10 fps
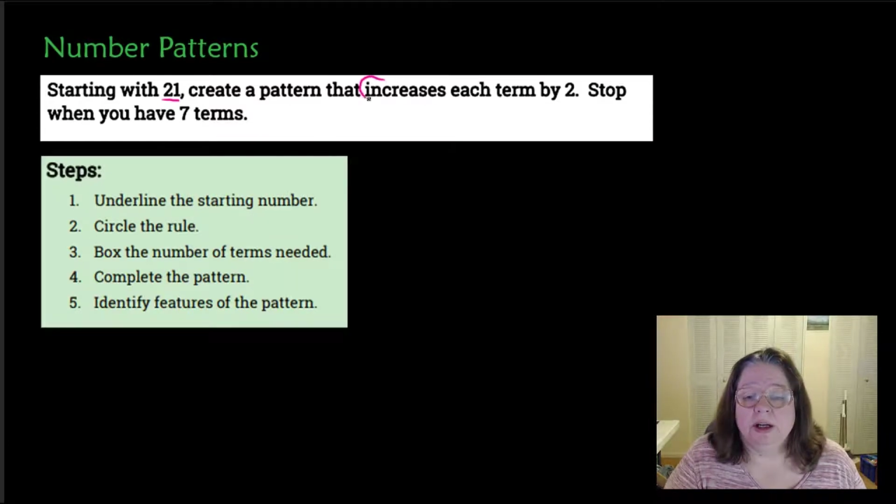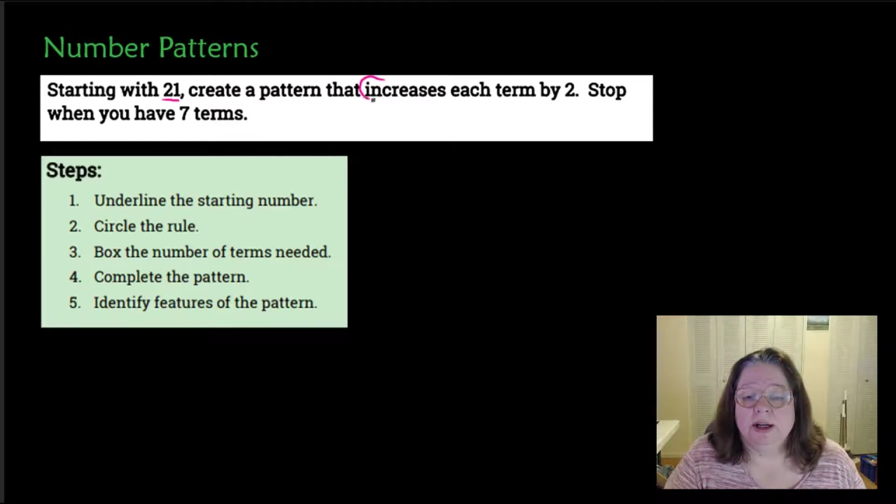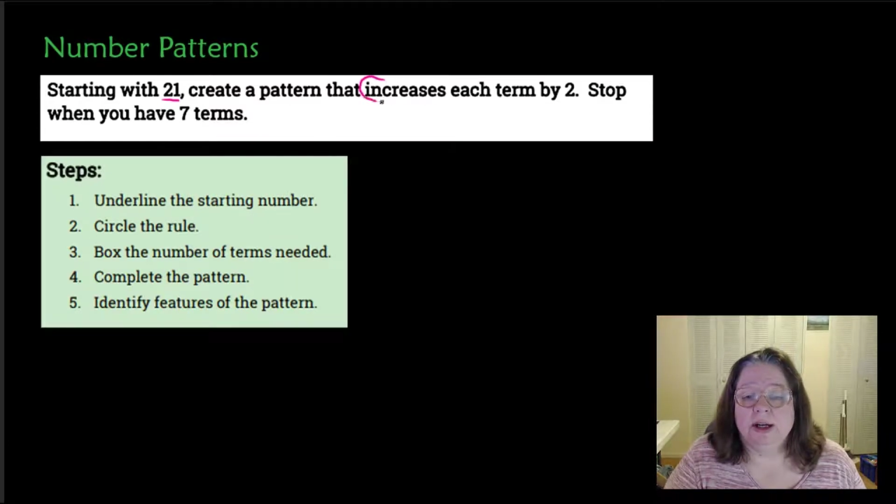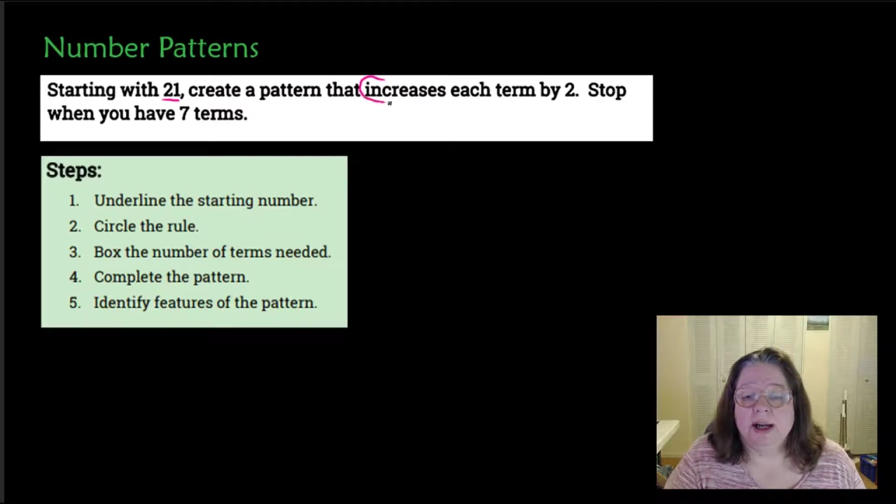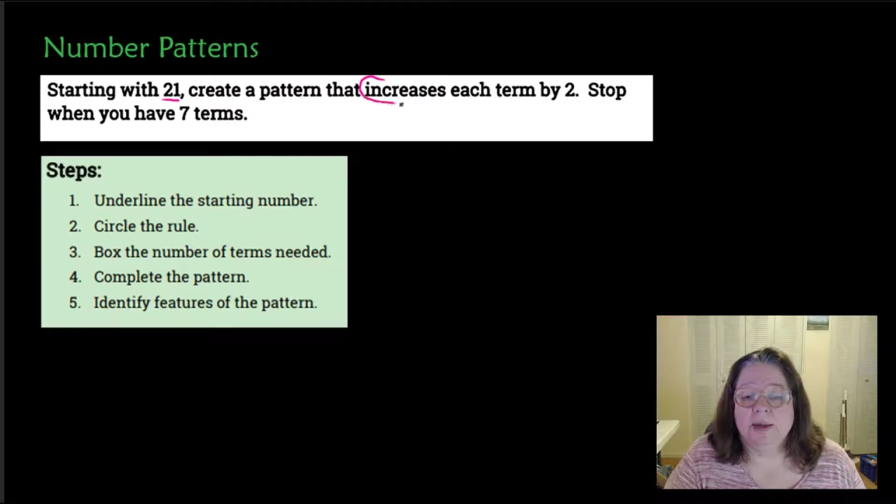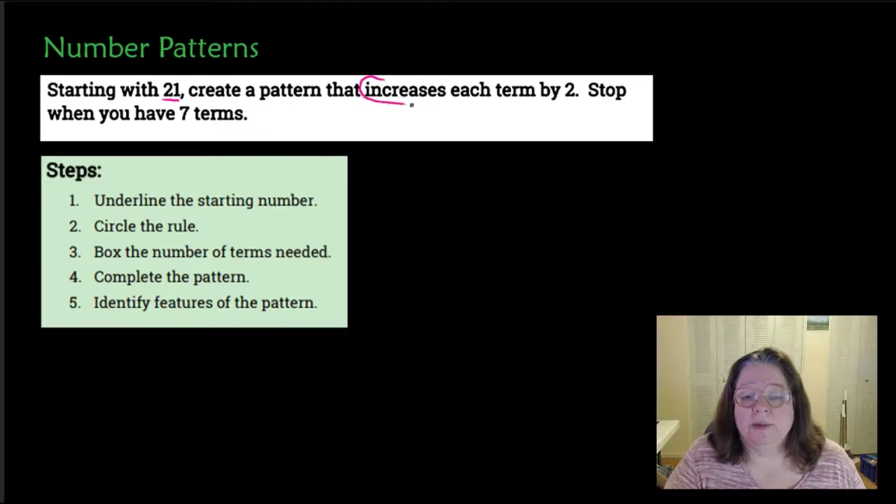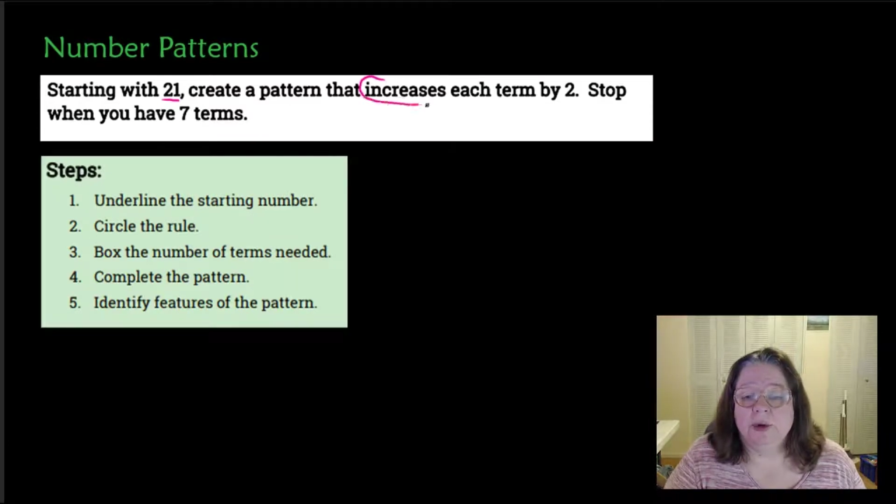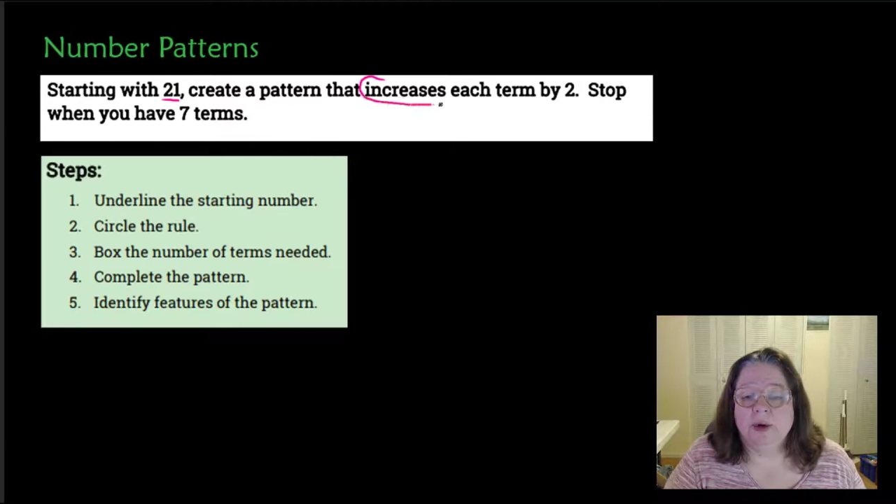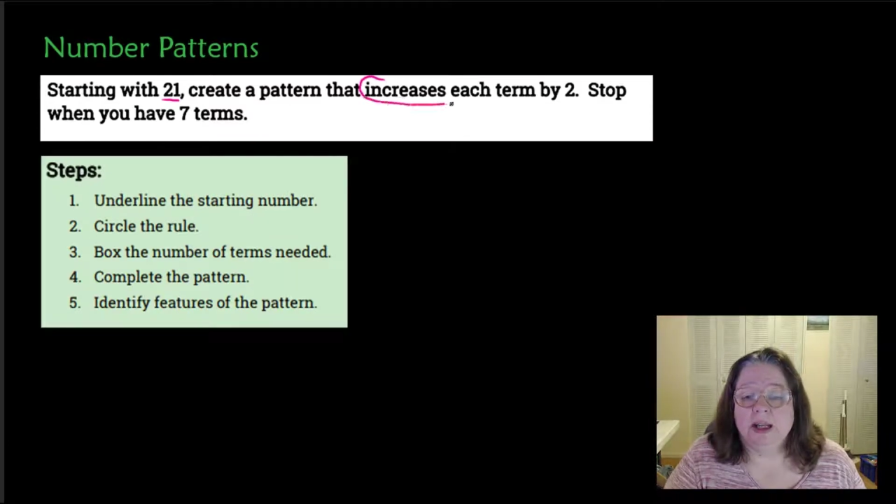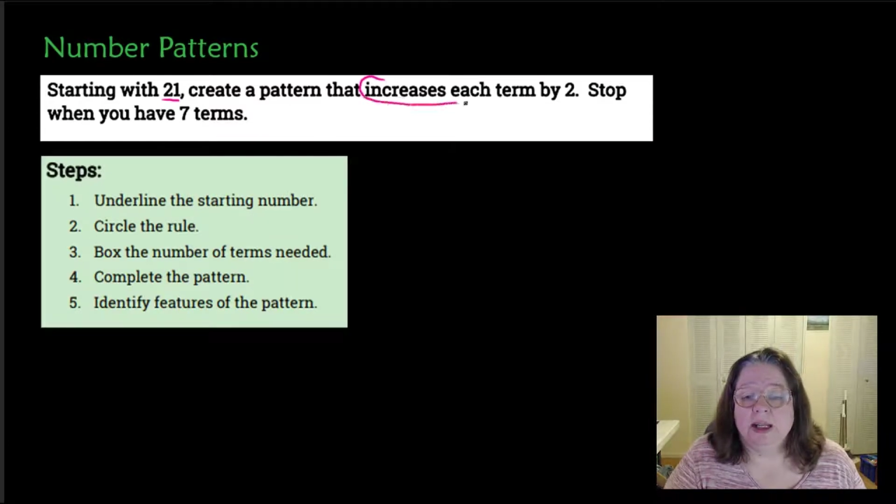
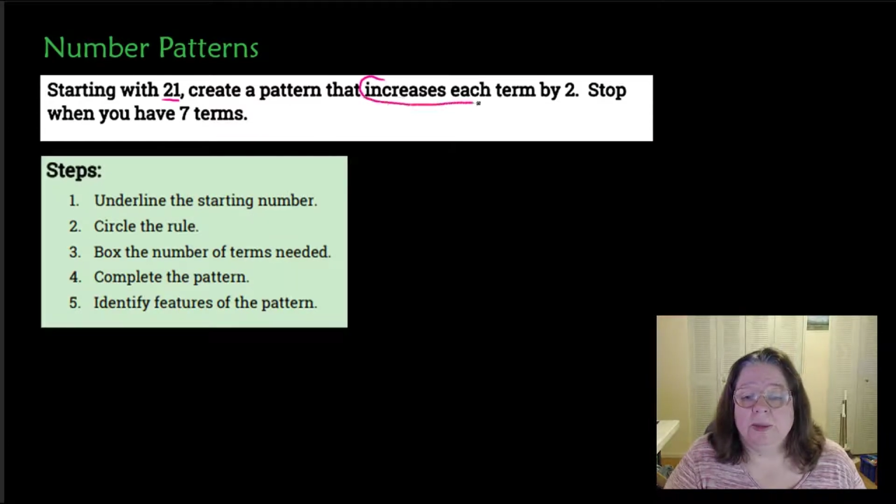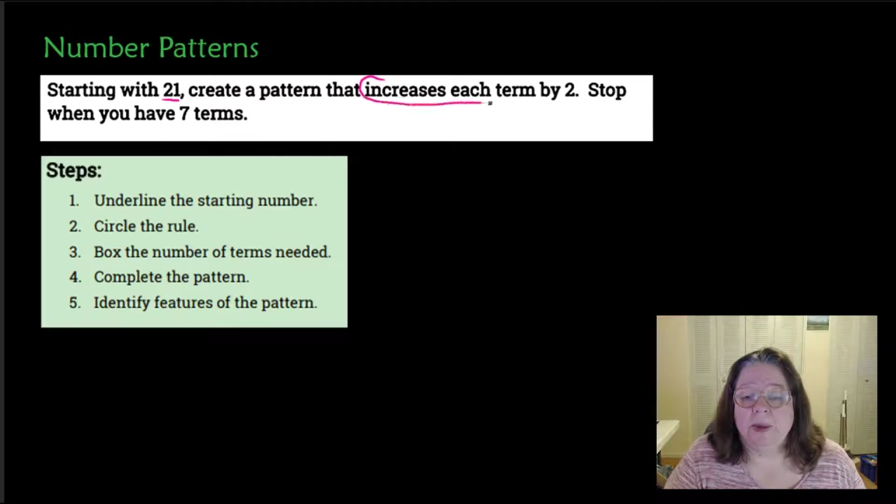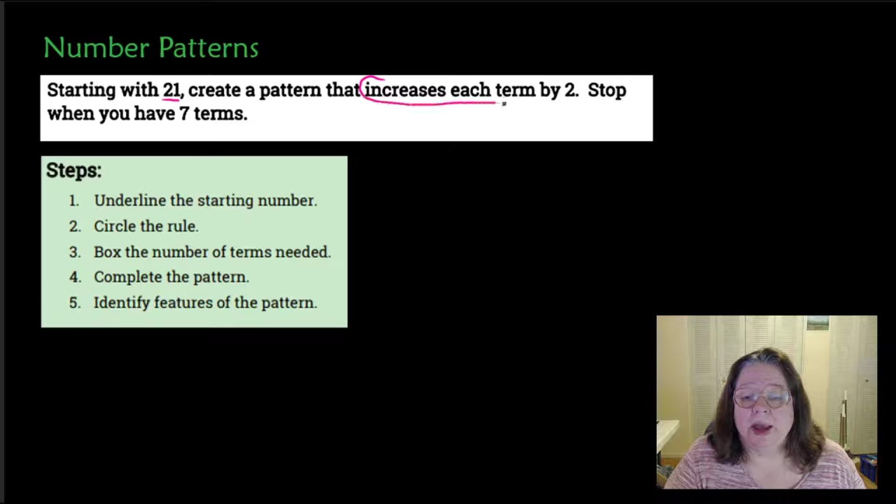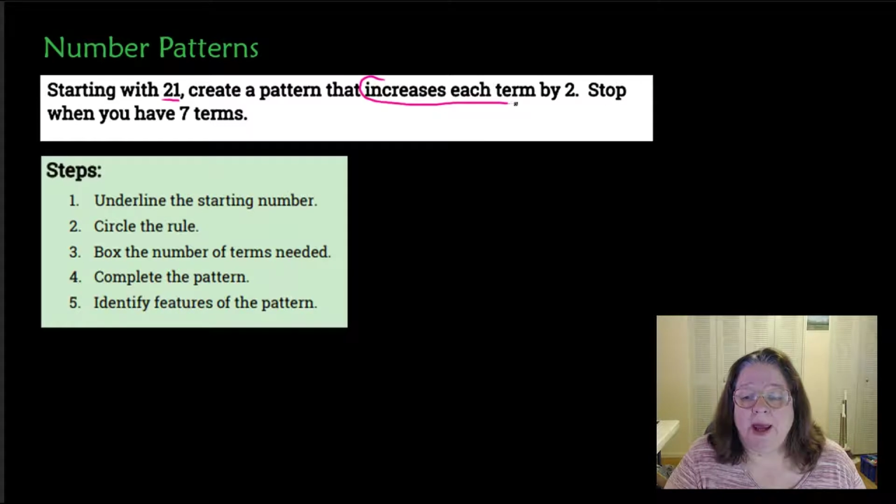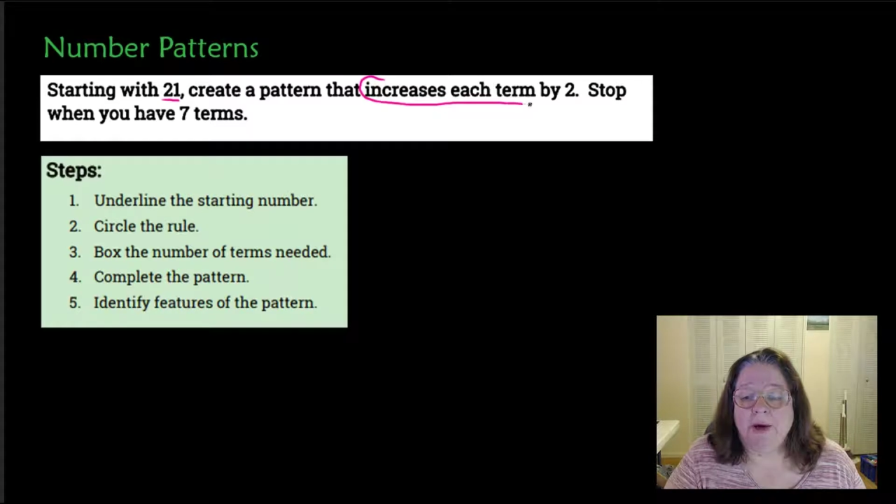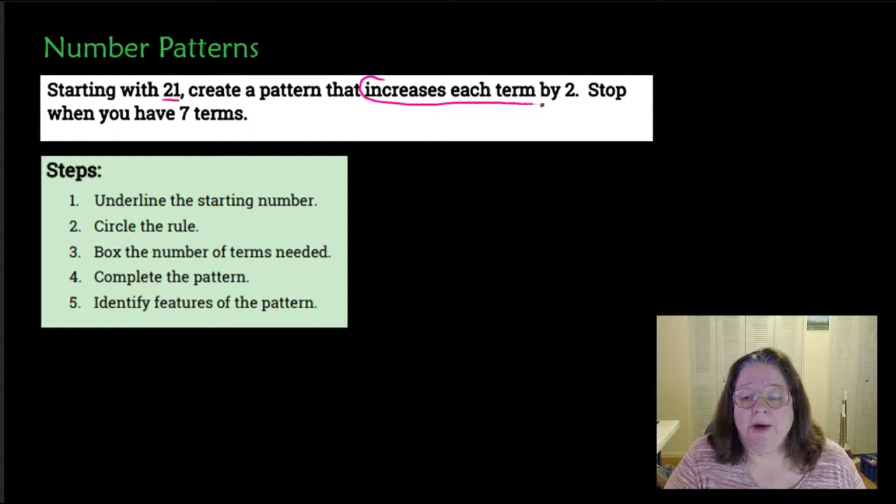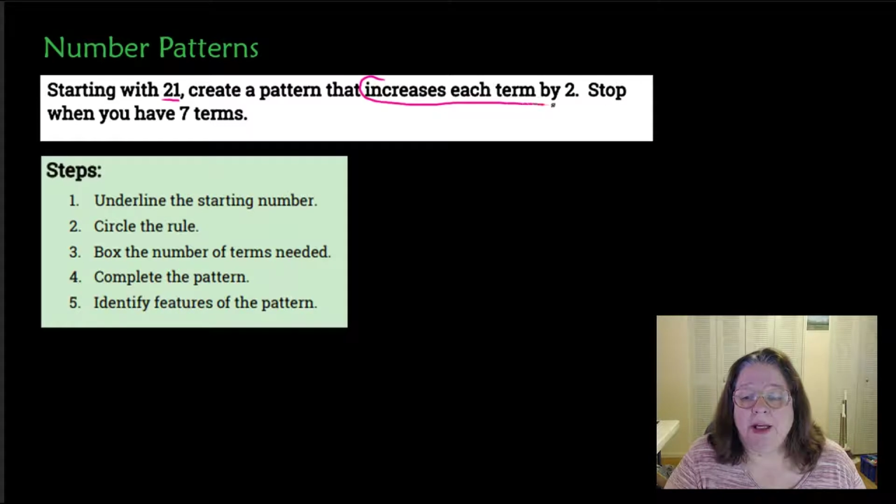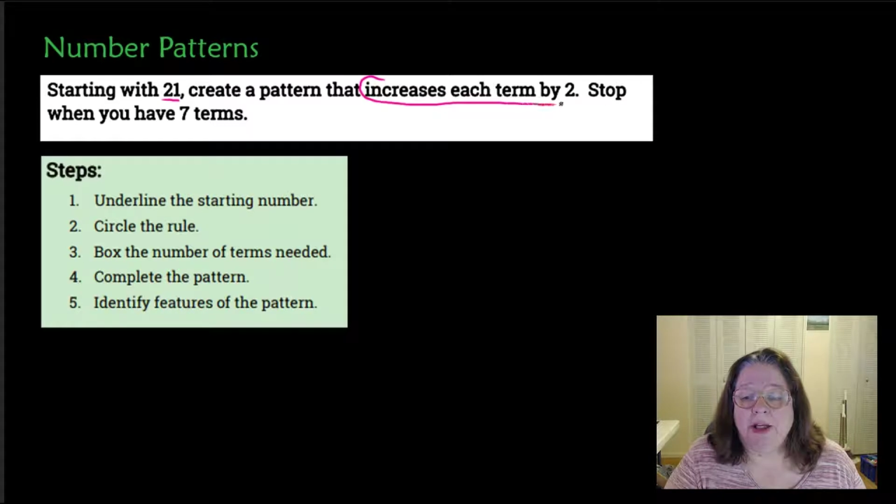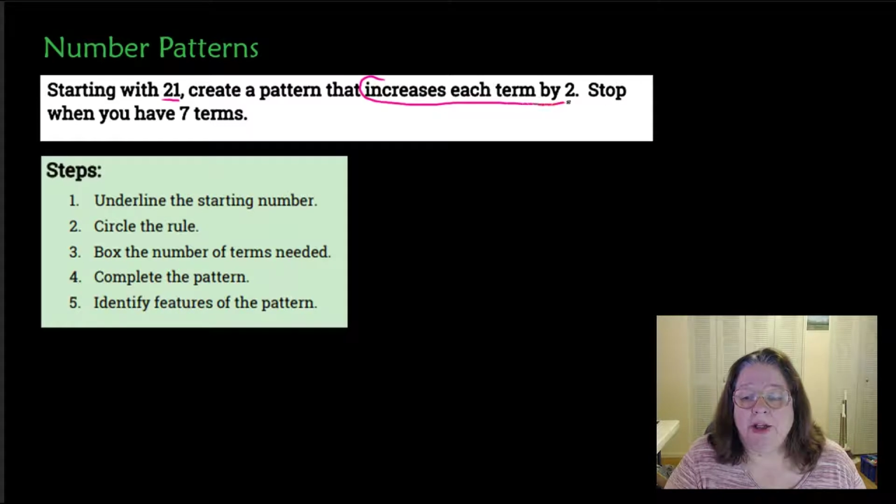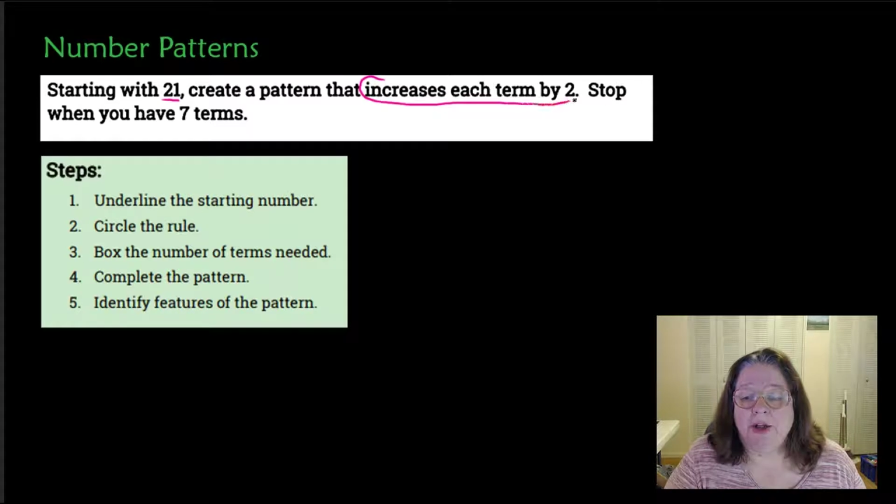number in the pattern,
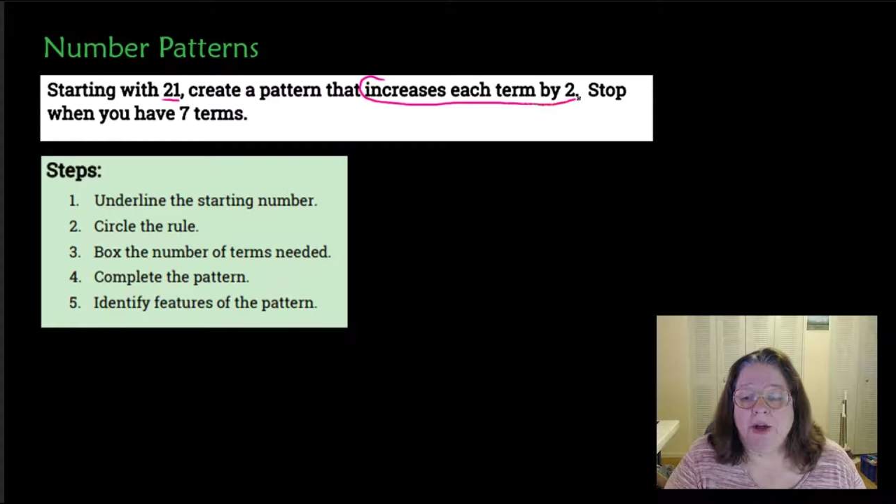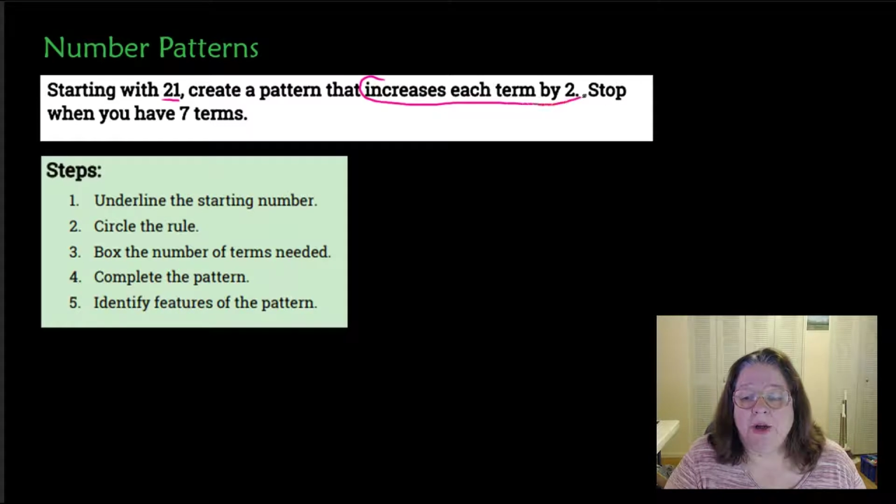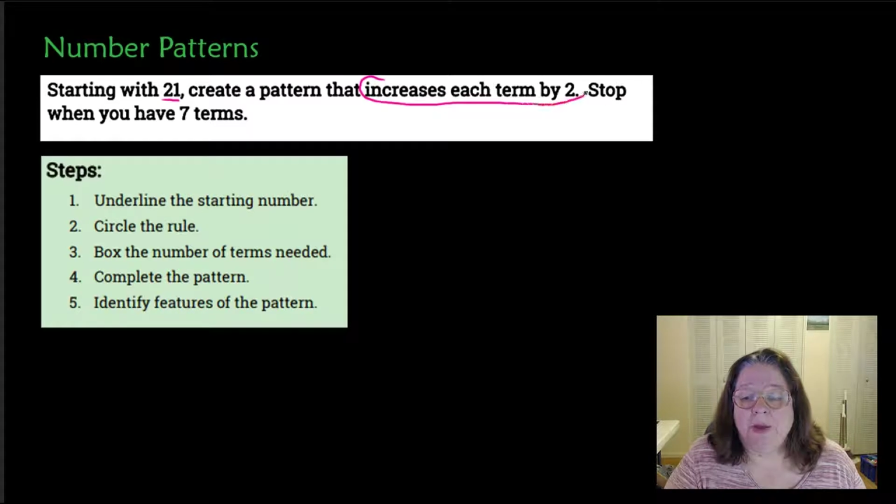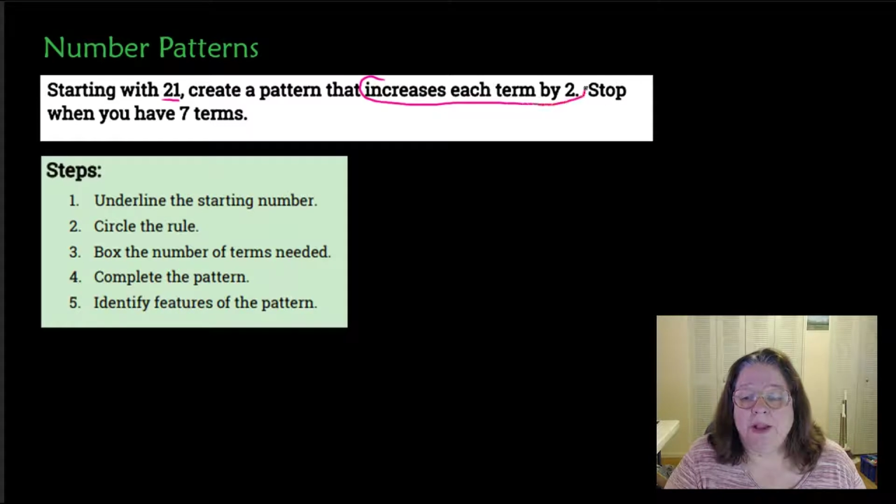each term,